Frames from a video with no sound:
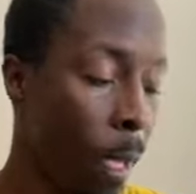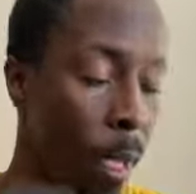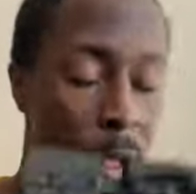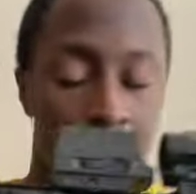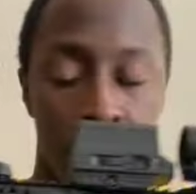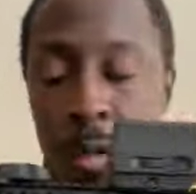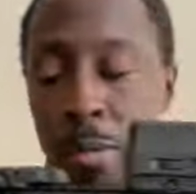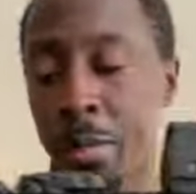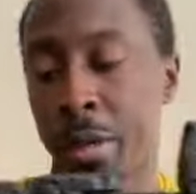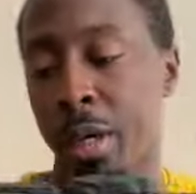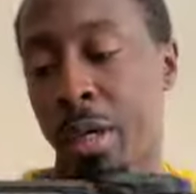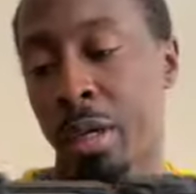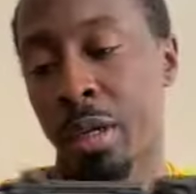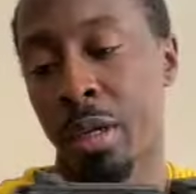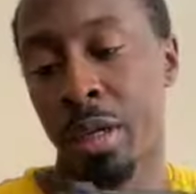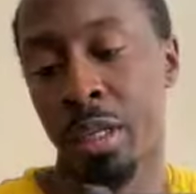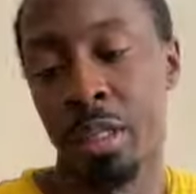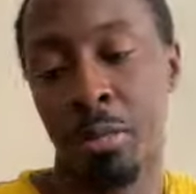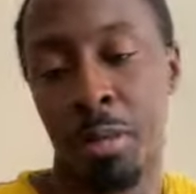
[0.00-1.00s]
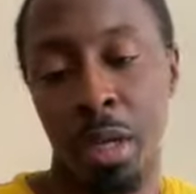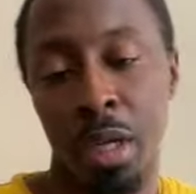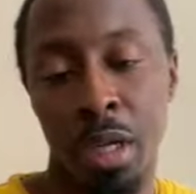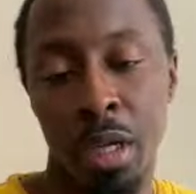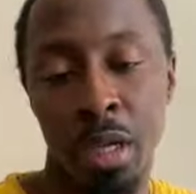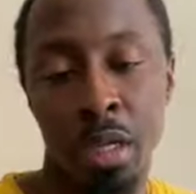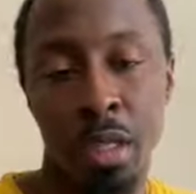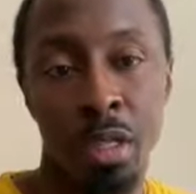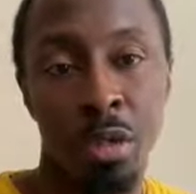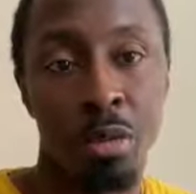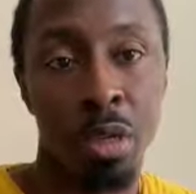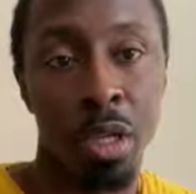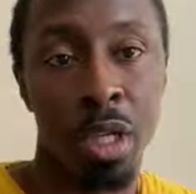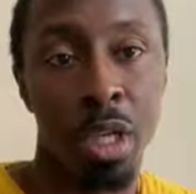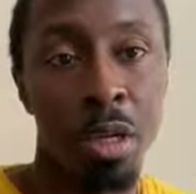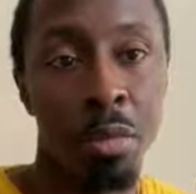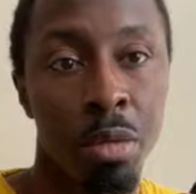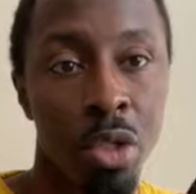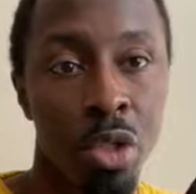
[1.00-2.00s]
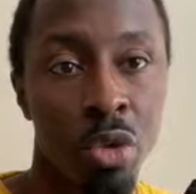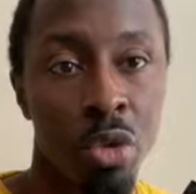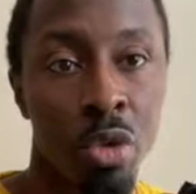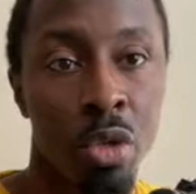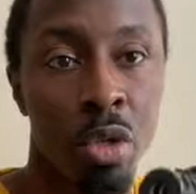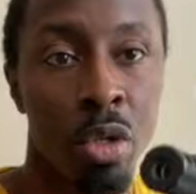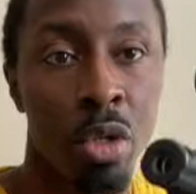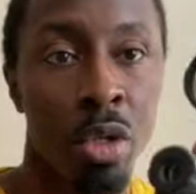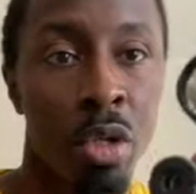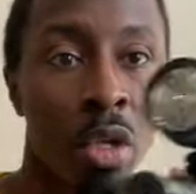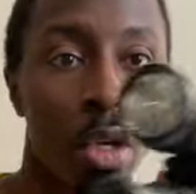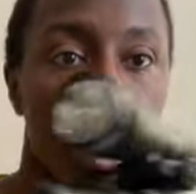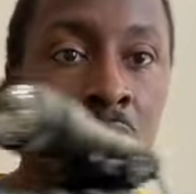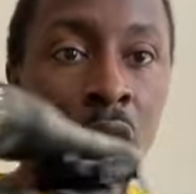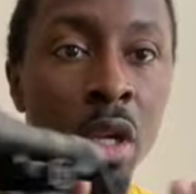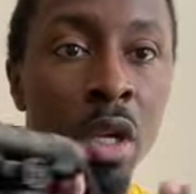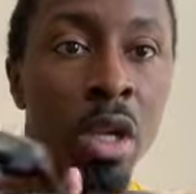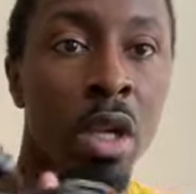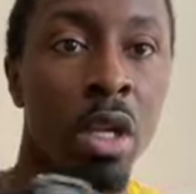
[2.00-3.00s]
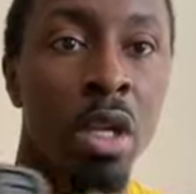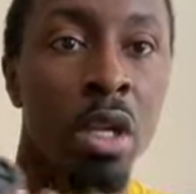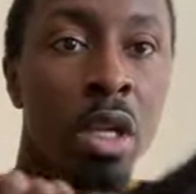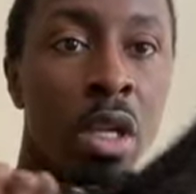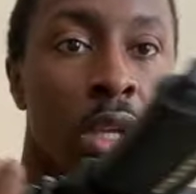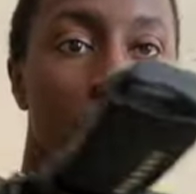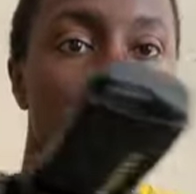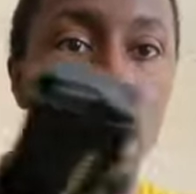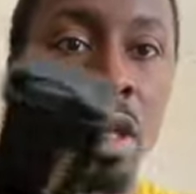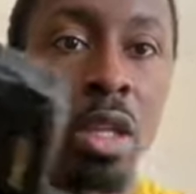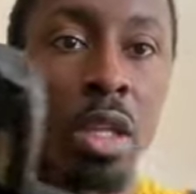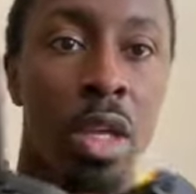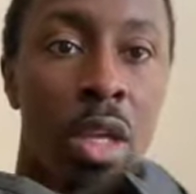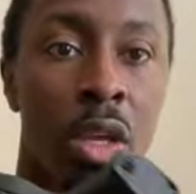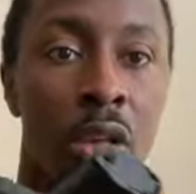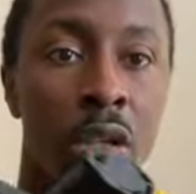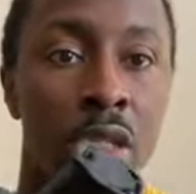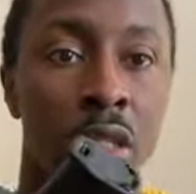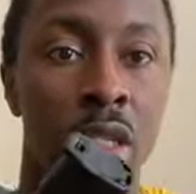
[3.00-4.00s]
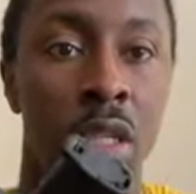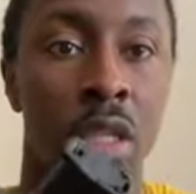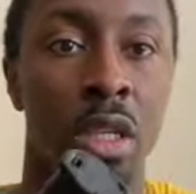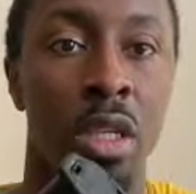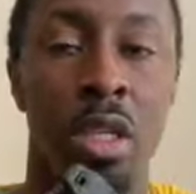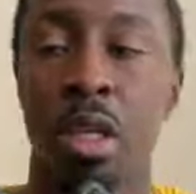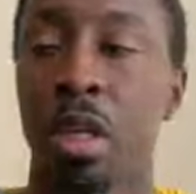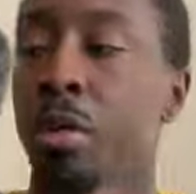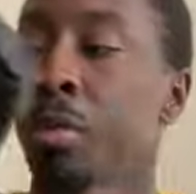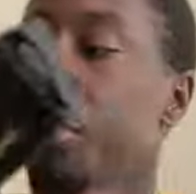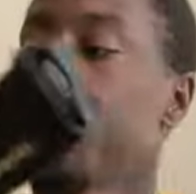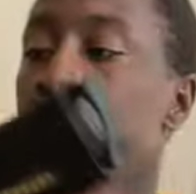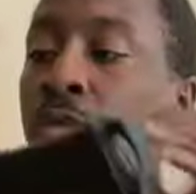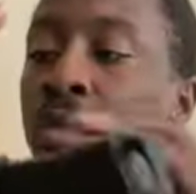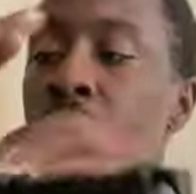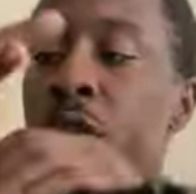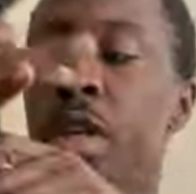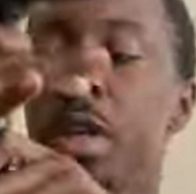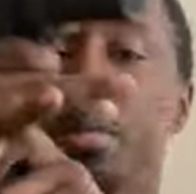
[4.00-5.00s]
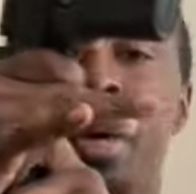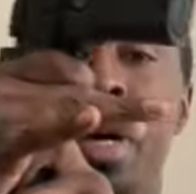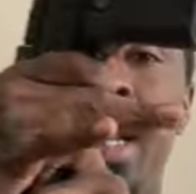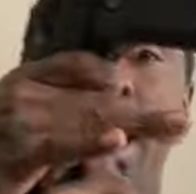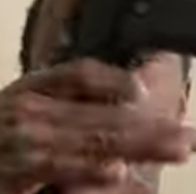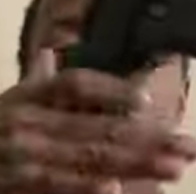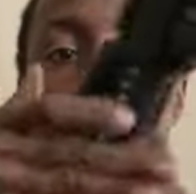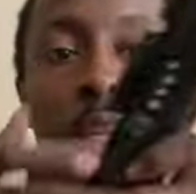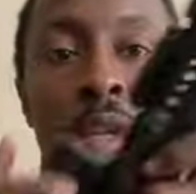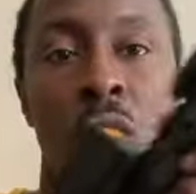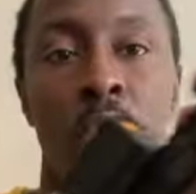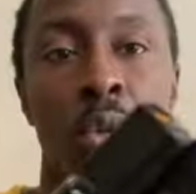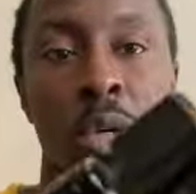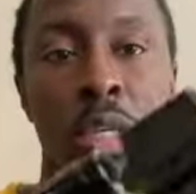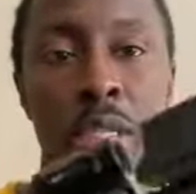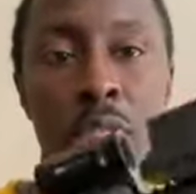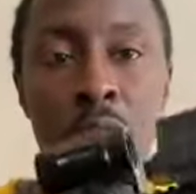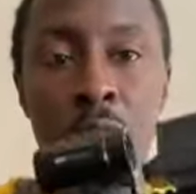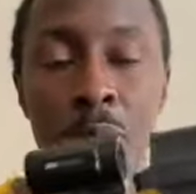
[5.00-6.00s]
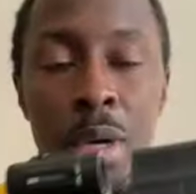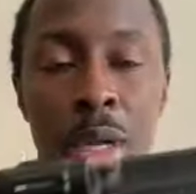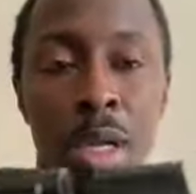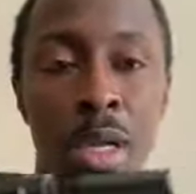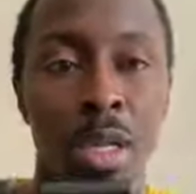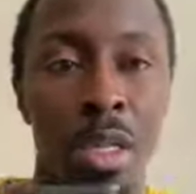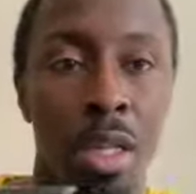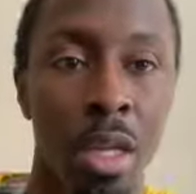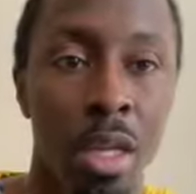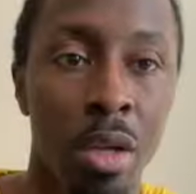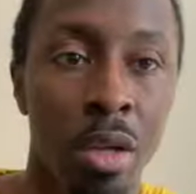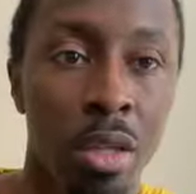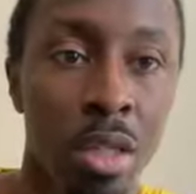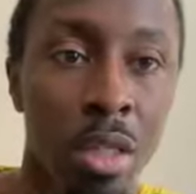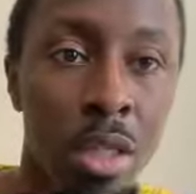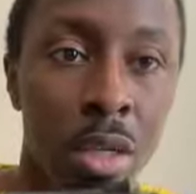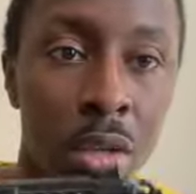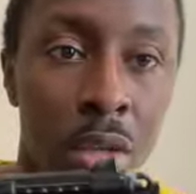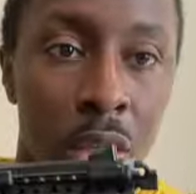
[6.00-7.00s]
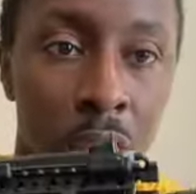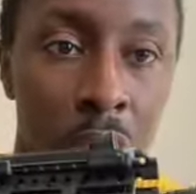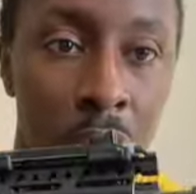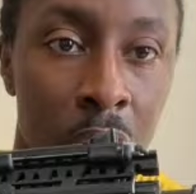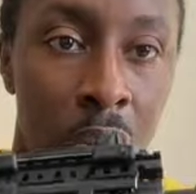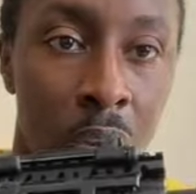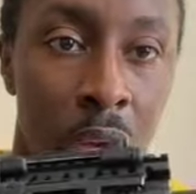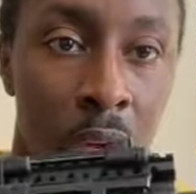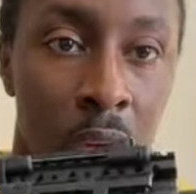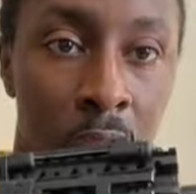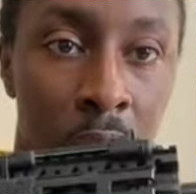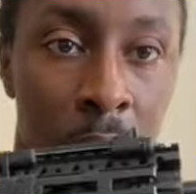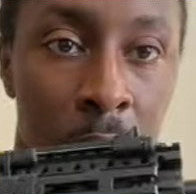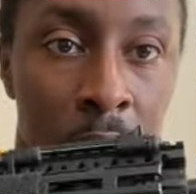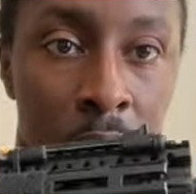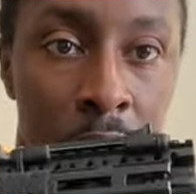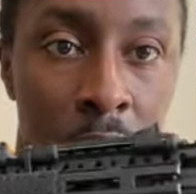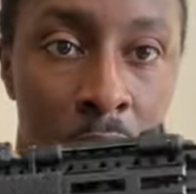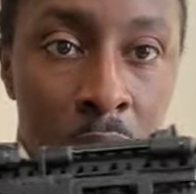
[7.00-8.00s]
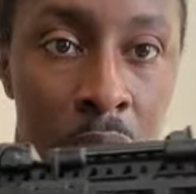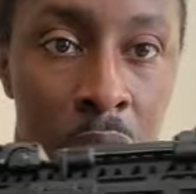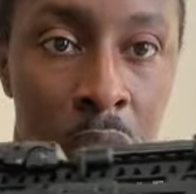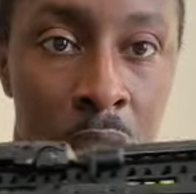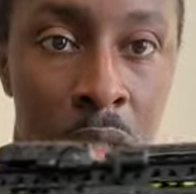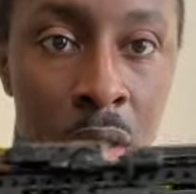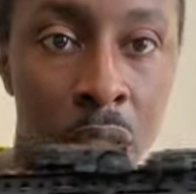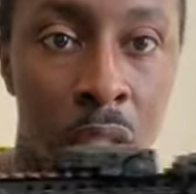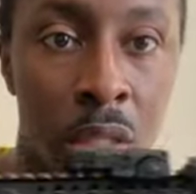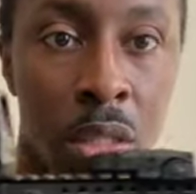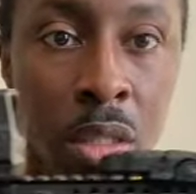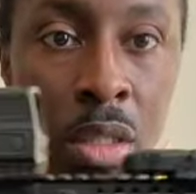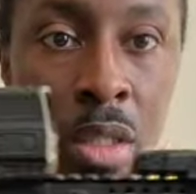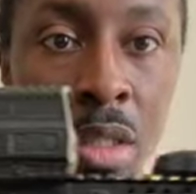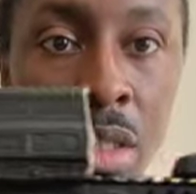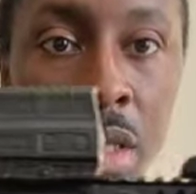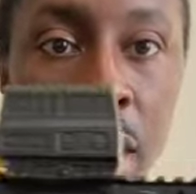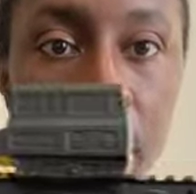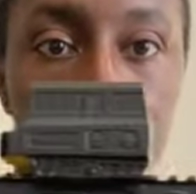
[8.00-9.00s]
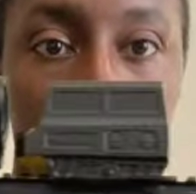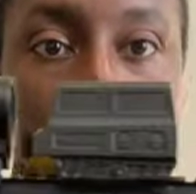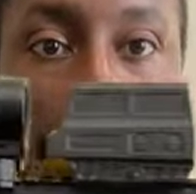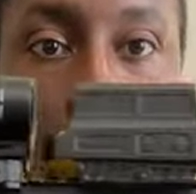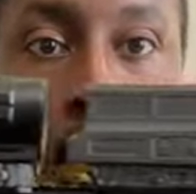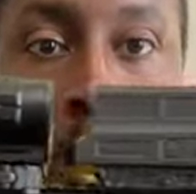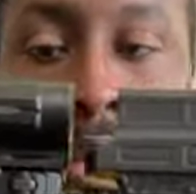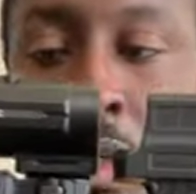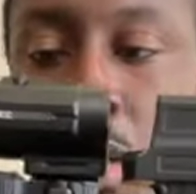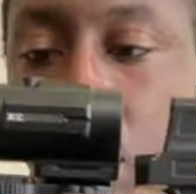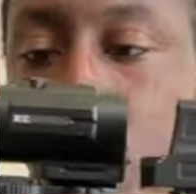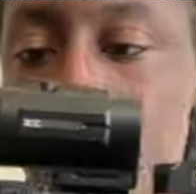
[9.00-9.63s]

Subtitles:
Yeah, man, that's about it. Just want to keep it short. Anything y'all see, anybody got any questions about anything y'all see on here, man, just tap in.